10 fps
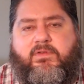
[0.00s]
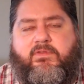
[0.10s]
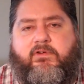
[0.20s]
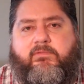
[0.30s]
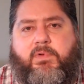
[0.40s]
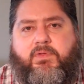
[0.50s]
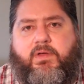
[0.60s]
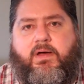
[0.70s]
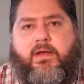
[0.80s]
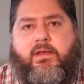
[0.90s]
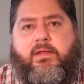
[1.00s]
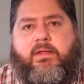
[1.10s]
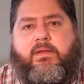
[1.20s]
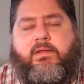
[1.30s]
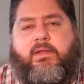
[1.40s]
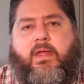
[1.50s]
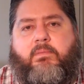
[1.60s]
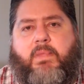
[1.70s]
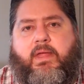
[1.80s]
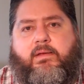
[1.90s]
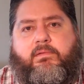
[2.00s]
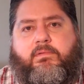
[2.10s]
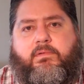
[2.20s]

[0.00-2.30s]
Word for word: to serve both God and men.